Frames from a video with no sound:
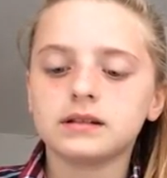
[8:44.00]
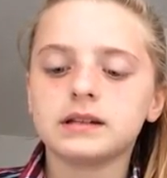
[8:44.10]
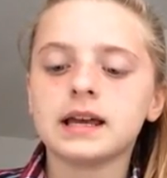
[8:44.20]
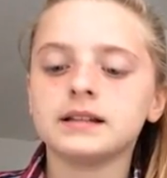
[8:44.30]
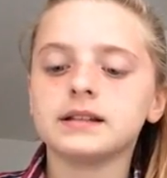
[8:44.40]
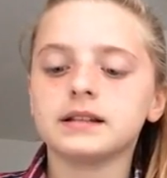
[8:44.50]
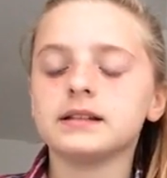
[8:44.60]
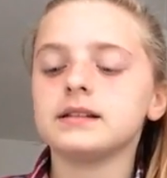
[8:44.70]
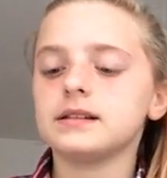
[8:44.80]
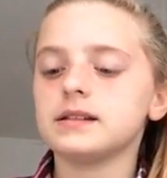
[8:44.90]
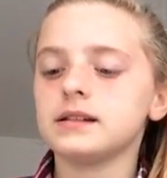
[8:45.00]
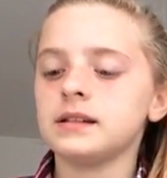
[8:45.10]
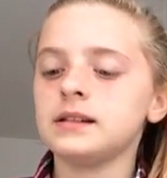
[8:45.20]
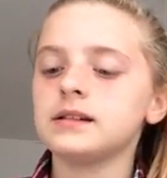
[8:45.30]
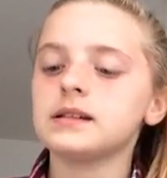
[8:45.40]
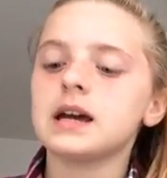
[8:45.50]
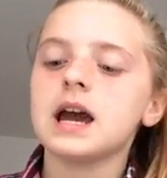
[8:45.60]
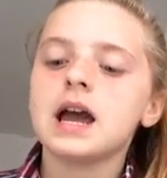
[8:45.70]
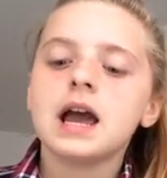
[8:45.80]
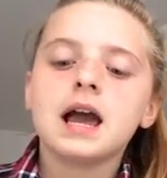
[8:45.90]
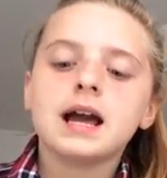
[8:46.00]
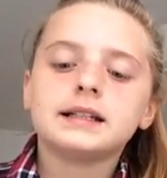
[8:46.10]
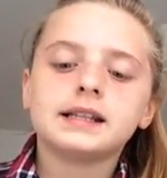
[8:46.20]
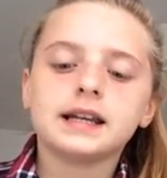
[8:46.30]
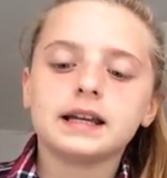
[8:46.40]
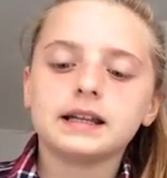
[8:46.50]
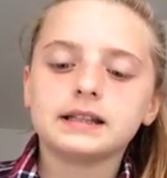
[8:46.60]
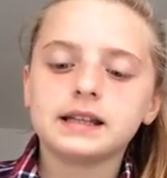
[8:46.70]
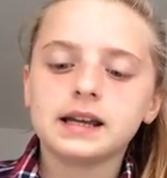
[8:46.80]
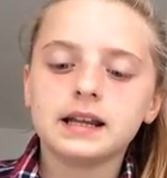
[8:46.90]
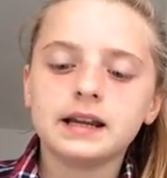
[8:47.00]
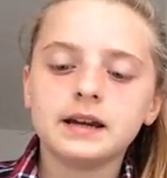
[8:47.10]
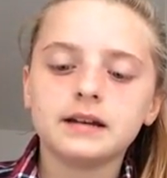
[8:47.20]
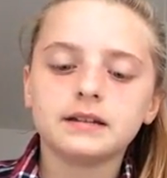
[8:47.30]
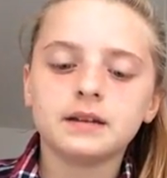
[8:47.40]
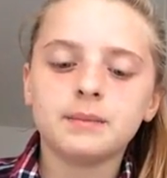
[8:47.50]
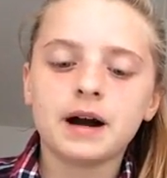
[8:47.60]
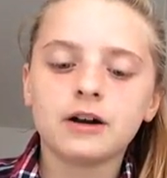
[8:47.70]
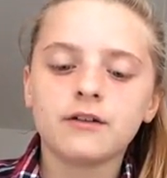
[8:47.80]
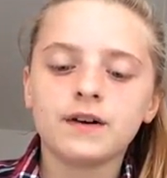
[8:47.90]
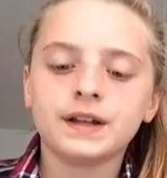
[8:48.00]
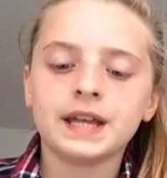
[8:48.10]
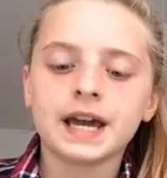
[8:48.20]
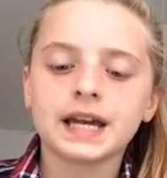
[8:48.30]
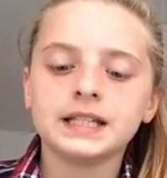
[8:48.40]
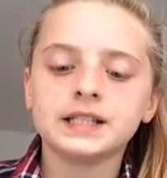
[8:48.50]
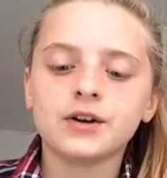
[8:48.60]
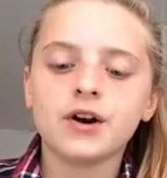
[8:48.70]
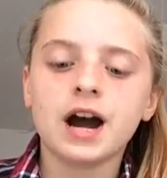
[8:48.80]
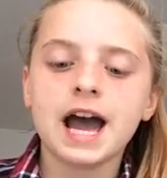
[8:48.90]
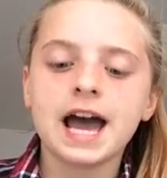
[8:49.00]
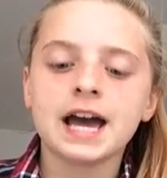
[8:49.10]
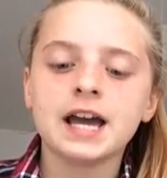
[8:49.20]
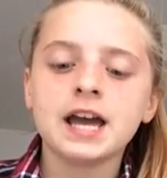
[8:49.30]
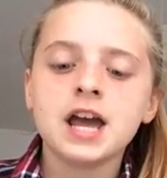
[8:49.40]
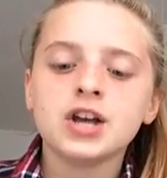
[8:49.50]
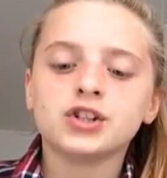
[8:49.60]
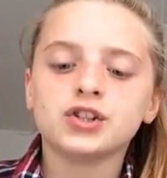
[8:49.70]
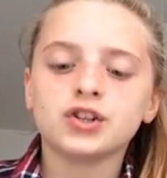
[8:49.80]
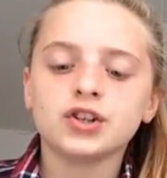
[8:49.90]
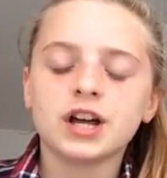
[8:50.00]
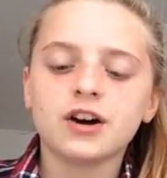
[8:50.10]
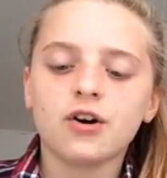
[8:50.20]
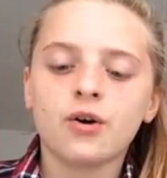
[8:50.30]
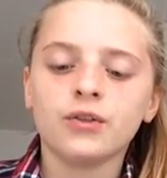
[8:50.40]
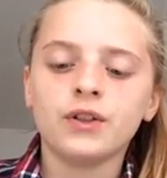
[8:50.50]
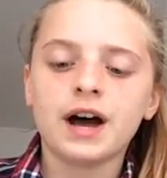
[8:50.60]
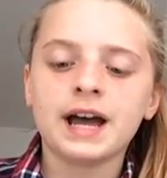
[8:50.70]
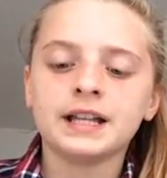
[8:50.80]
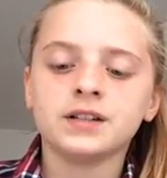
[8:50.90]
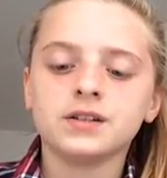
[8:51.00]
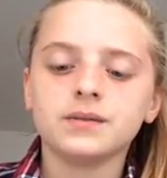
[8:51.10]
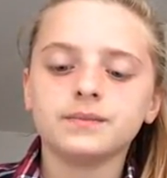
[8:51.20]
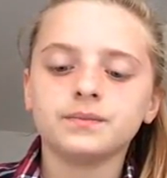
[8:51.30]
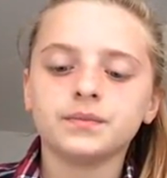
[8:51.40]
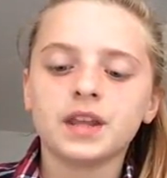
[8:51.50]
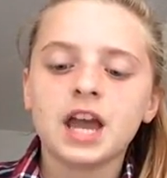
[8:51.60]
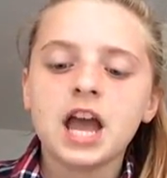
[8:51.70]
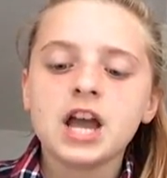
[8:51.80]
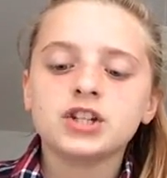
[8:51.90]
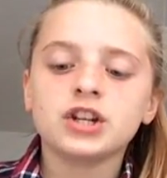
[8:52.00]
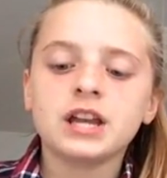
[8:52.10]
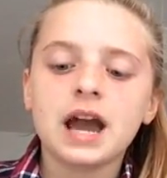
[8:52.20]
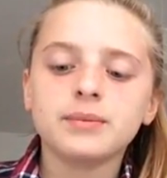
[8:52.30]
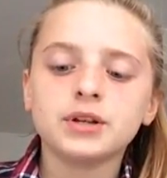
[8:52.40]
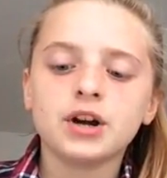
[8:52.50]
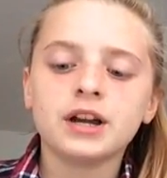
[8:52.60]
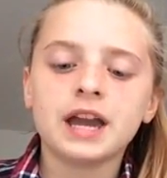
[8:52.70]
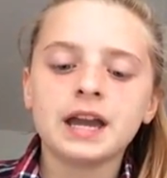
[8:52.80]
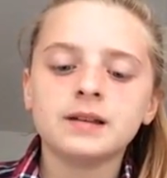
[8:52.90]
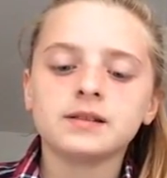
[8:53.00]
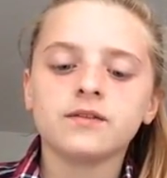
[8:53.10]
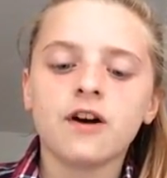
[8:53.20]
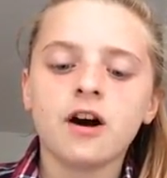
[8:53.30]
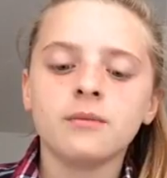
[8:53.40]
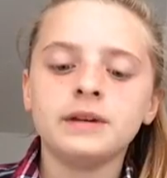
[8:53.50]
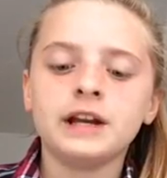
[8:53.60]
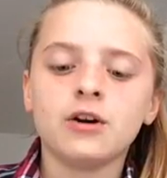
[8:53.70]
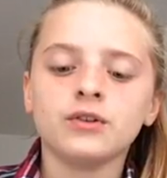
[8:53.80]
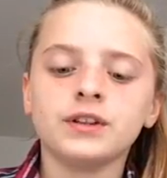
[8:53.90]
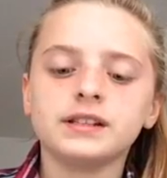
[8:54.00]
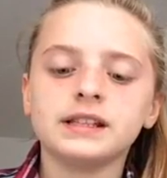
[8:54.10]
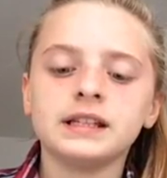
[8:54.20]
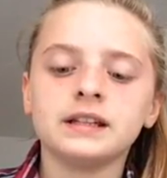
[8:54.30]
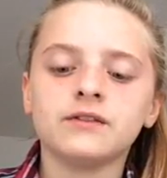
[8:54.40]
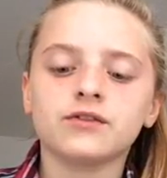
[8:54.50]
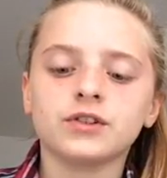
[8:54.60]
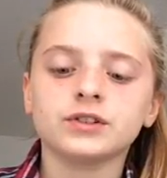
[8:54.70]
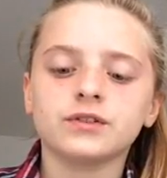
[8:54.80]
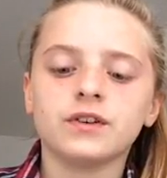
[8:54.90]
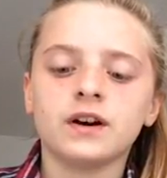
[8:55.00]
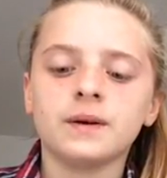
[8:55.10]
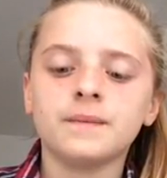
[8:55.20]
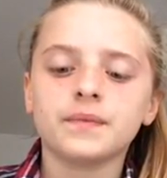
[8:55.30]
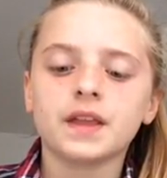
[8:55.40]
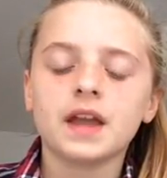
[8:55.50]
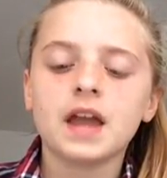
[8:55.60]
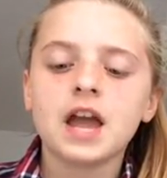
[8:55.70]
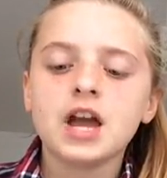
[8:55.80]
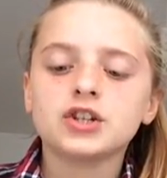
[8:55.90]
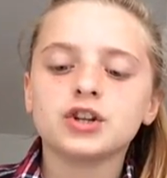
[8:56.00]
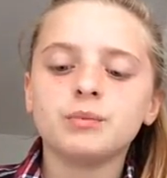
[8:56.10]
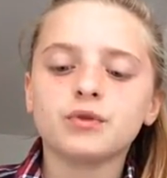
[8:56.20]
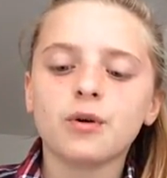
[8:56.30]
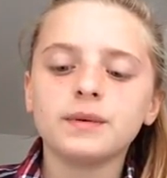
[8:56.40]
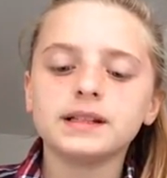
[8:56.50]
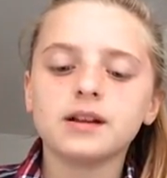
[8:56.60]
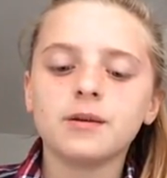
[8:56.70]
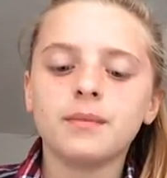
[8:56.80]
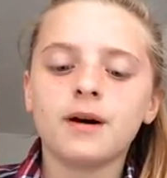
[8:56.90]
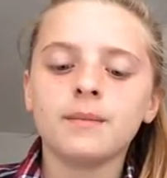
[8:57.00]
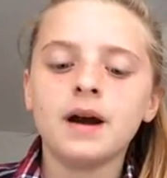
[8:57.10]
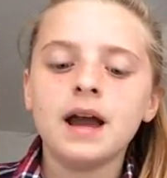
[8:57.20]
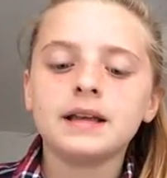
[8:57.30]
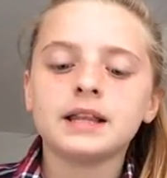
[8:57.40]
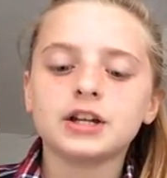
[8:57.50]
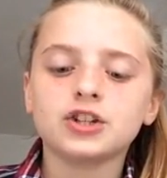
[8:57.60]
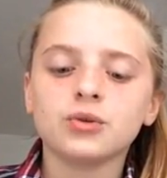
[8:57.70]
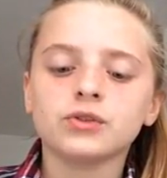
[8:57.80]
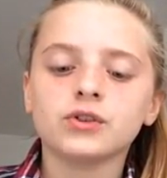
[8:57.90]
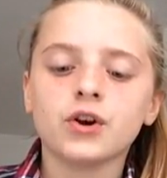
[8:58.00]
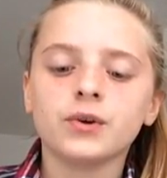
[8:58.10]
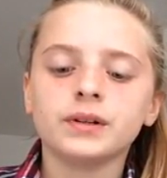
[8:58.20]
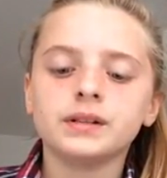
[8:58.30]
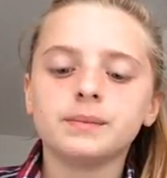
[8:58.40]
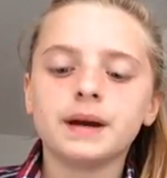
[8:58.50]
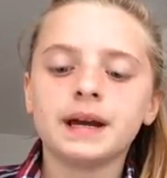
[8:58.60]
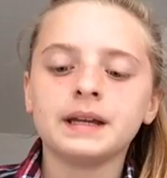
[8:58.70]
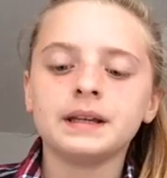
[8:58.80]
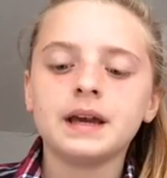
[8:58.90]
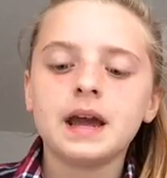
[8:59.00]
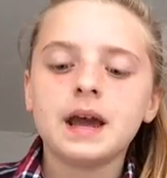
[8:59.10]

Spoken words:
tendencies, tickling the back of her neck until her hair stood on the end. She kept her gaze firmly on the scene in front of her. She promised her mum that she was going to paint,